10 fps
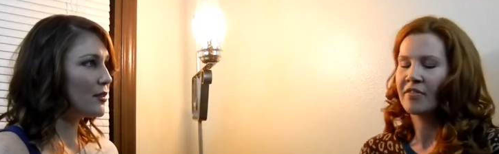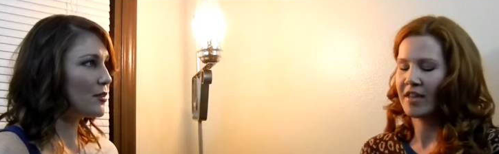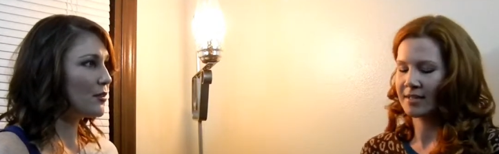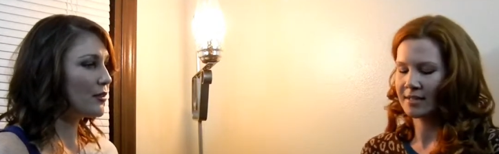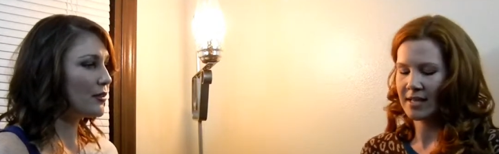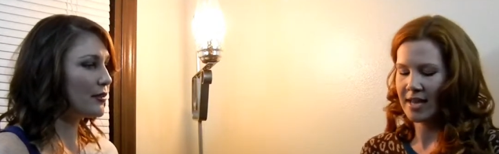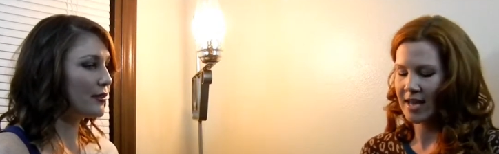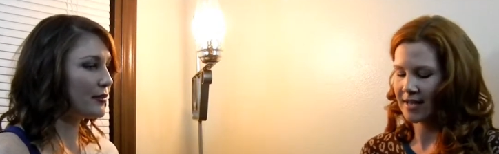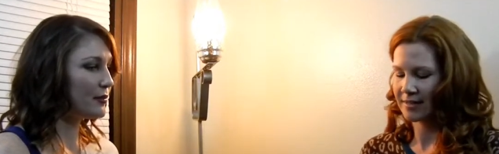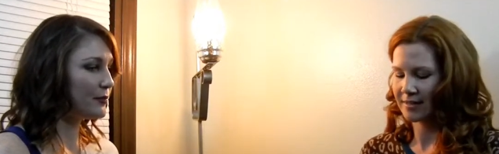Speaker 1: This
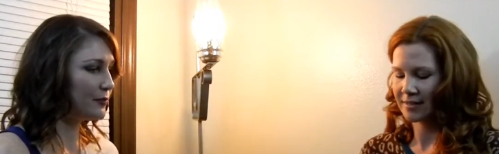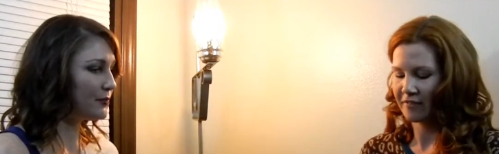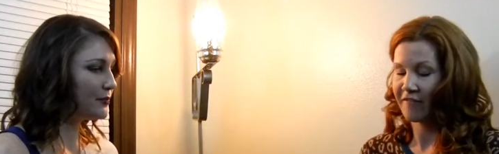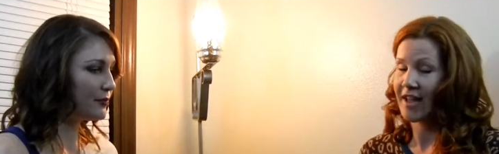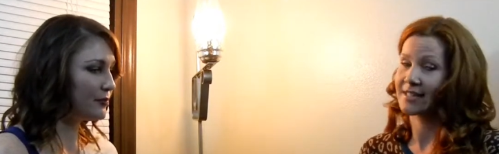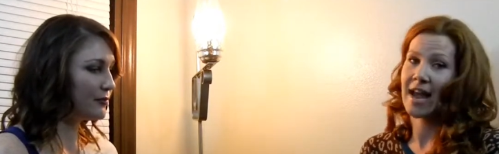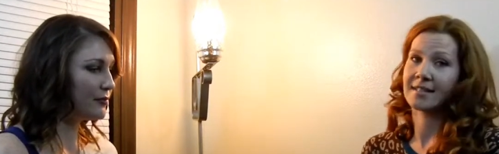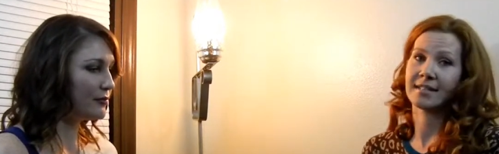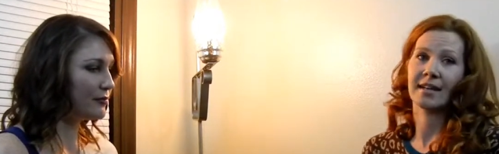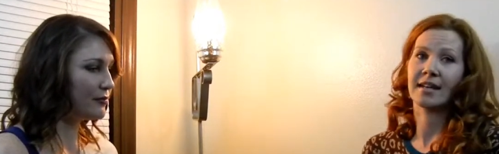is
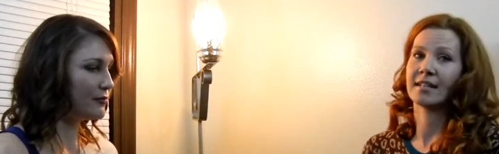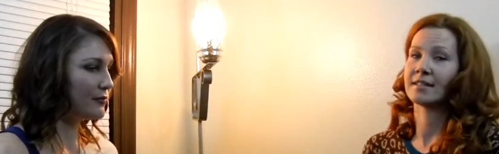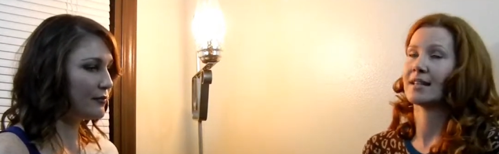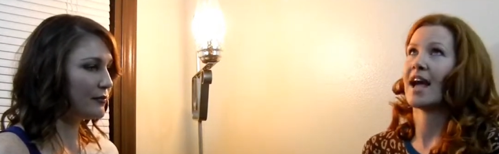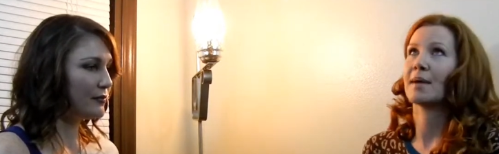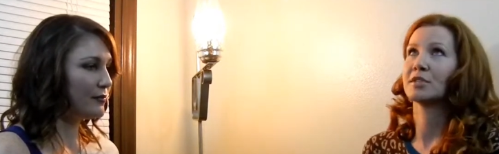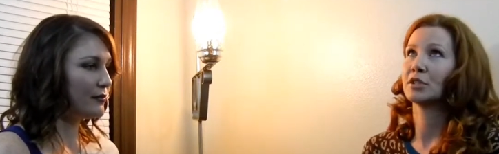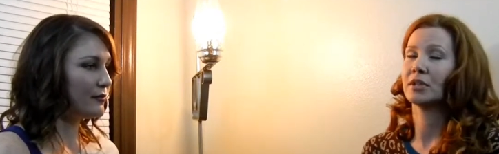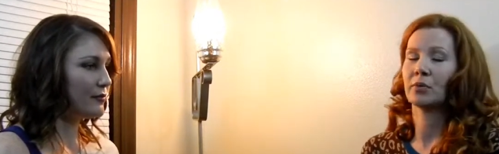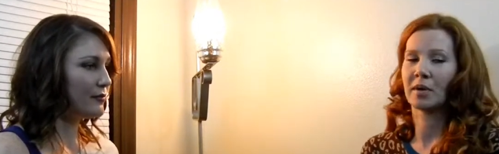fantastic. It's
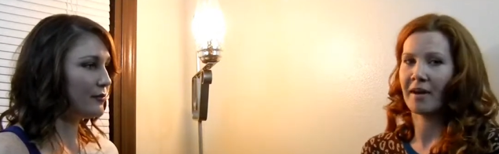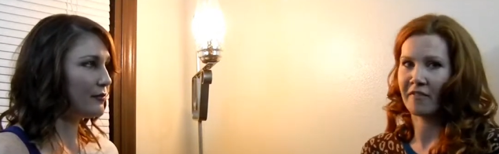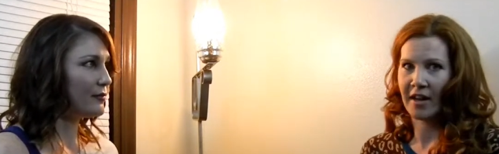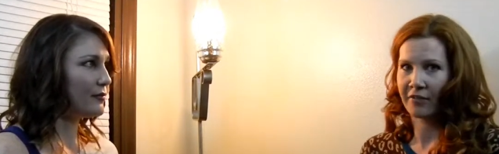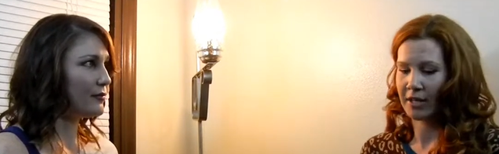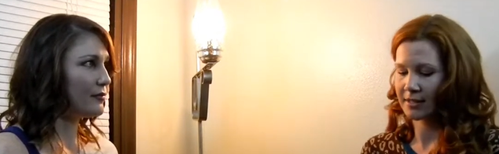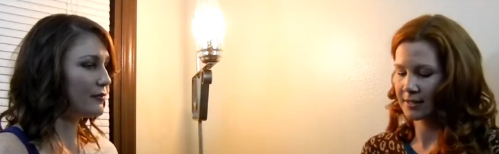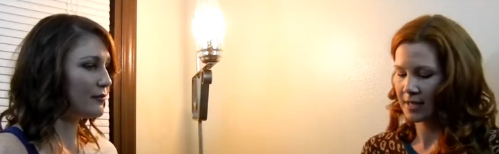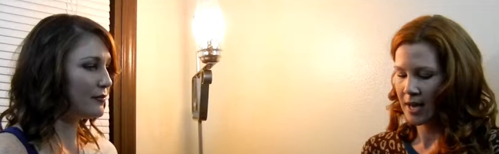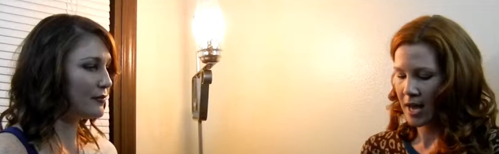absolutely one of my
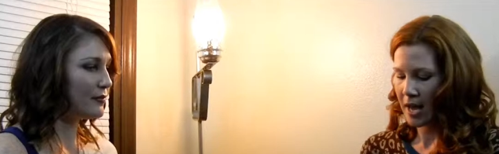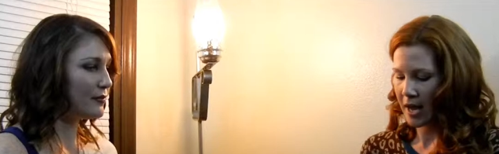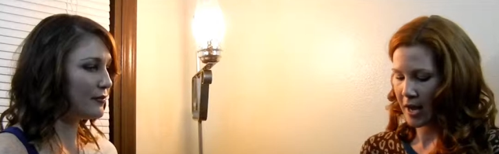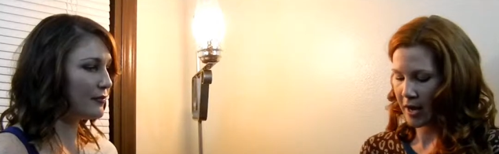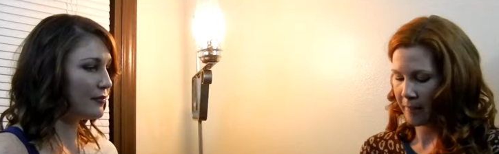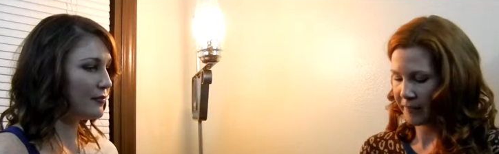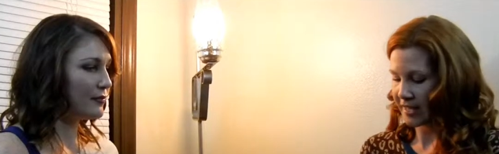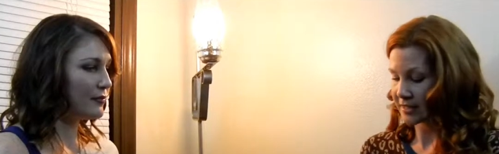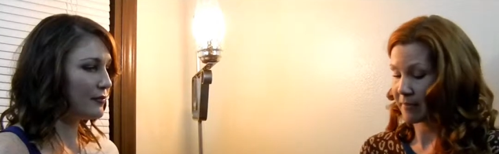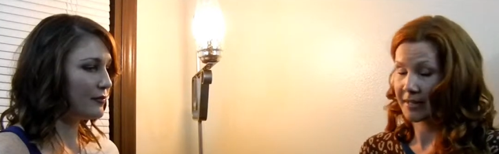favorites. Um,
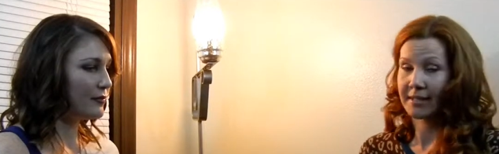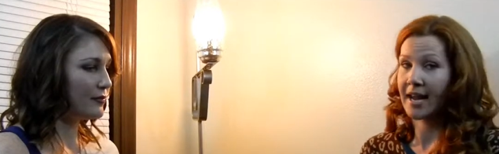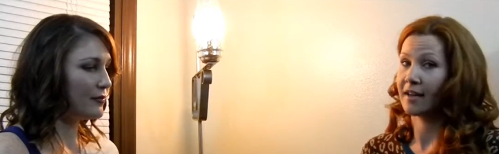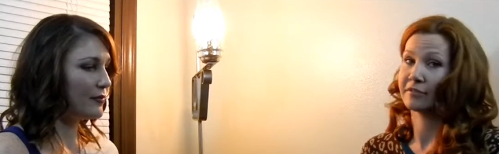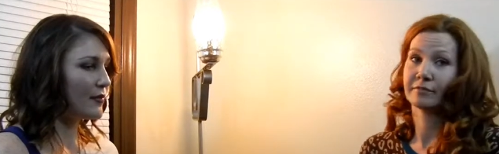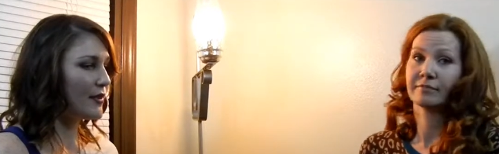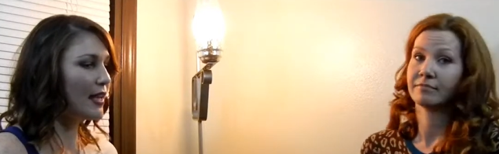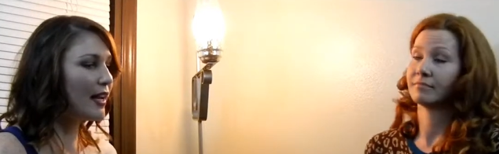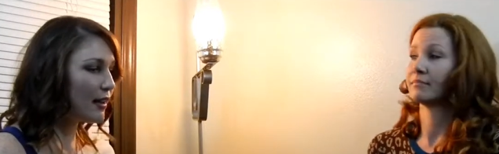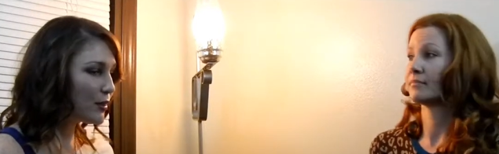it's a must have.
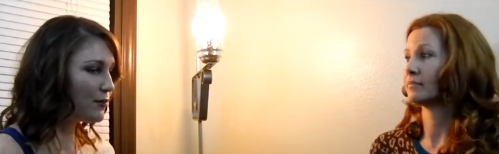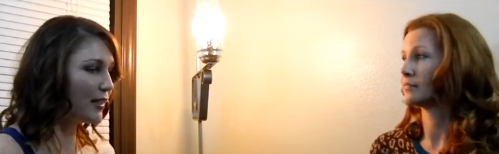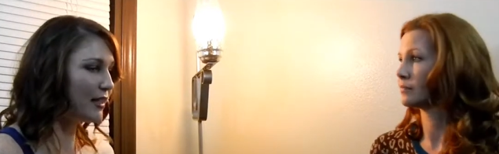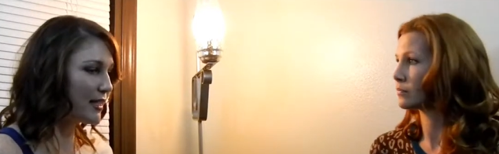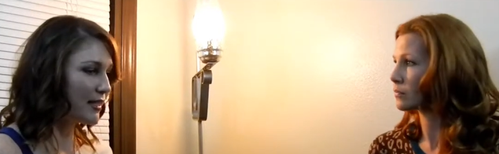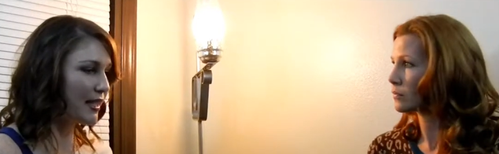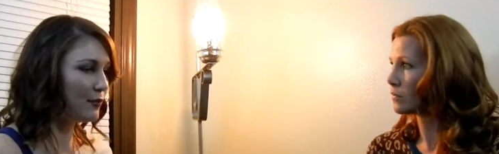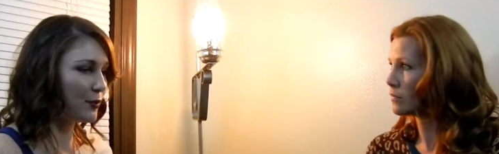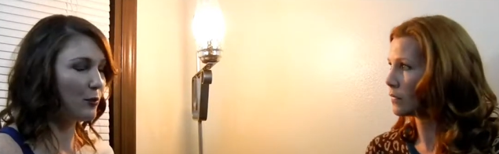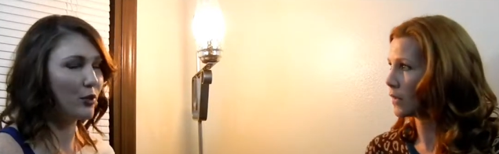
Speaker 2: And I also find that
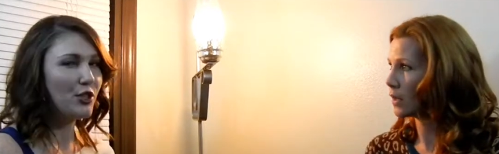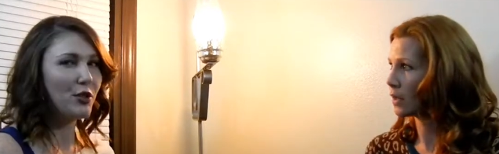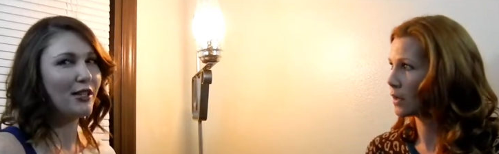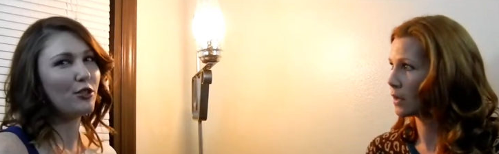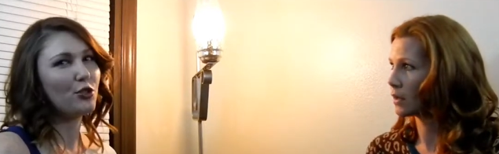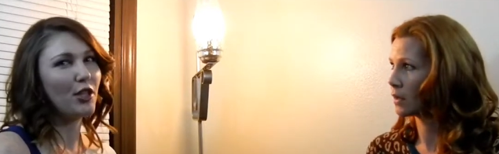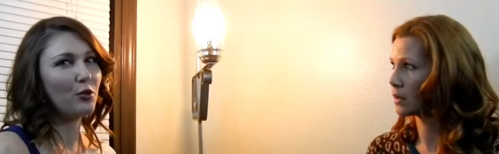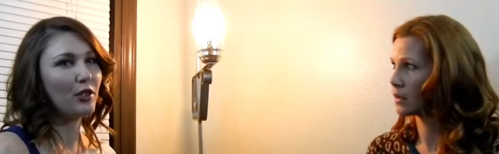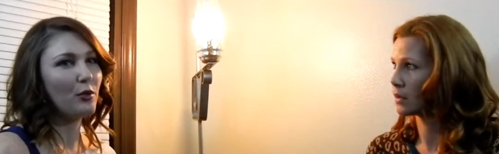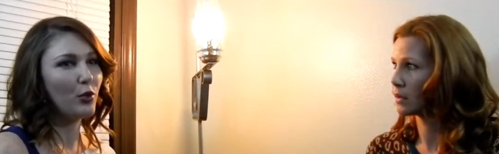scent-free moisturizers
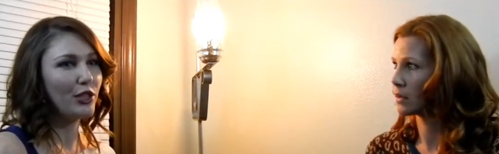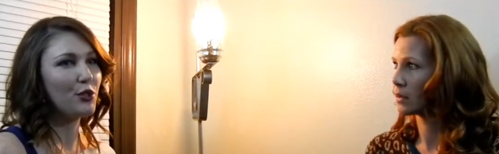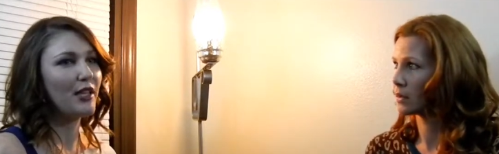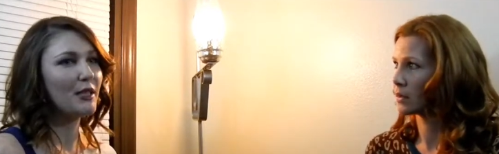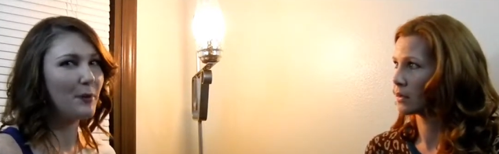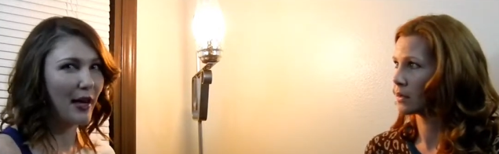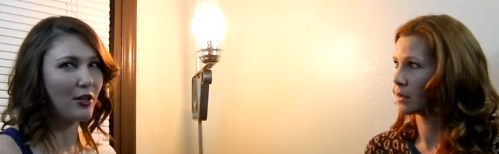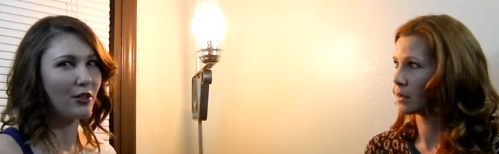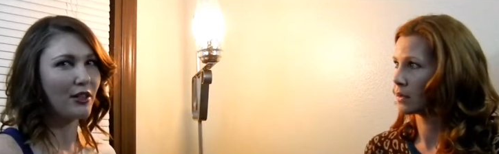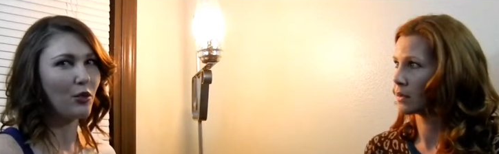generally moisturize
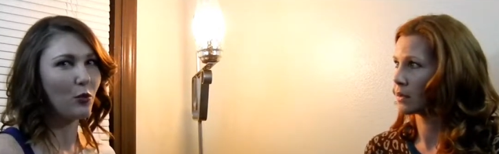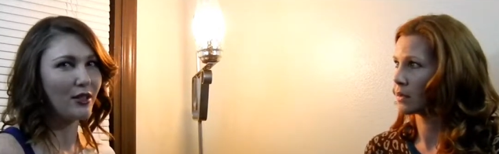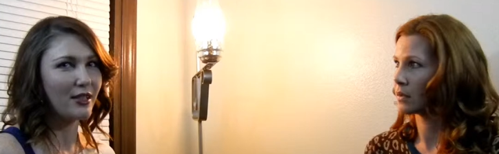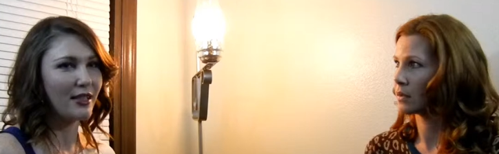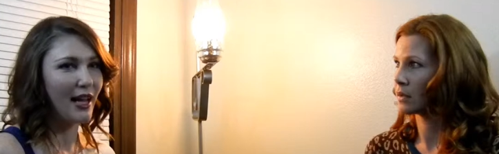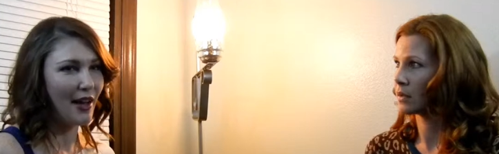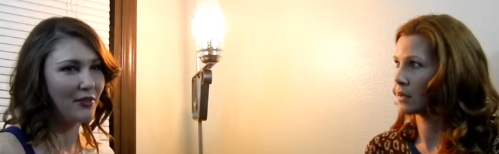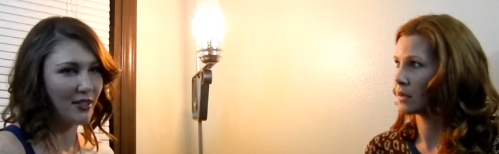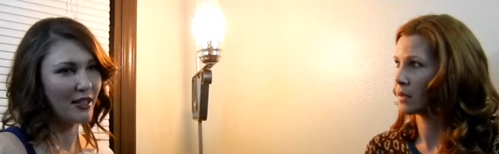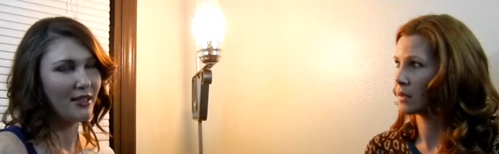better than the ones that have
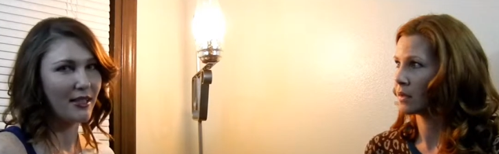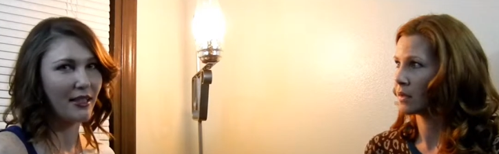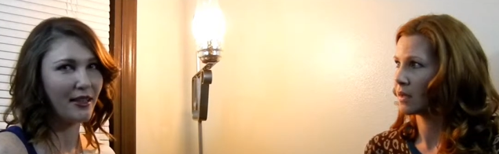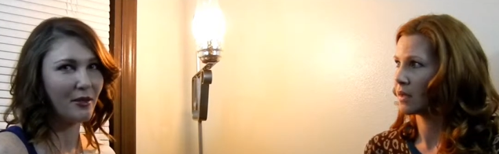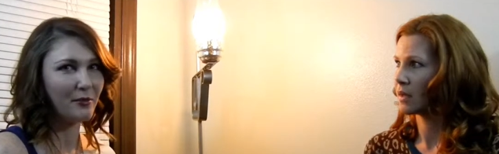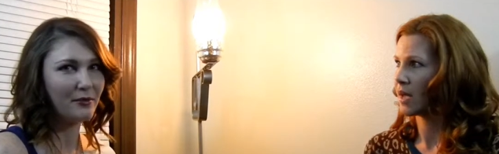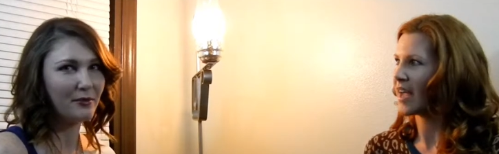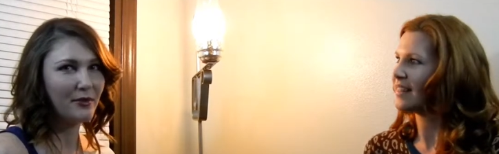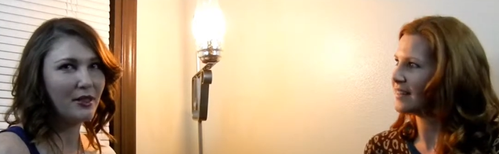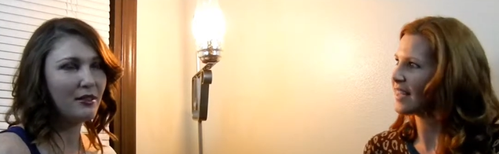the scents in them.
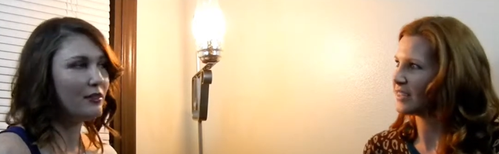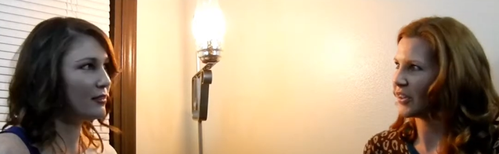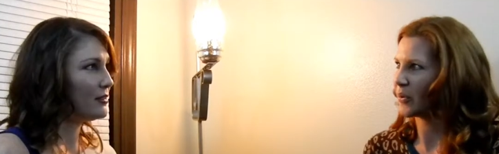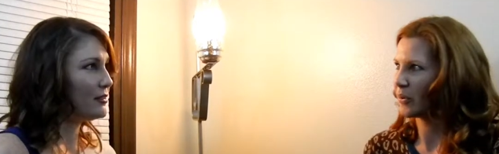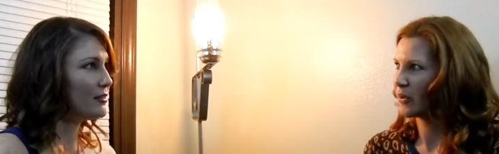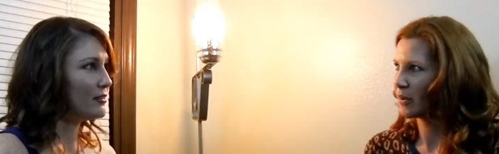I think that too.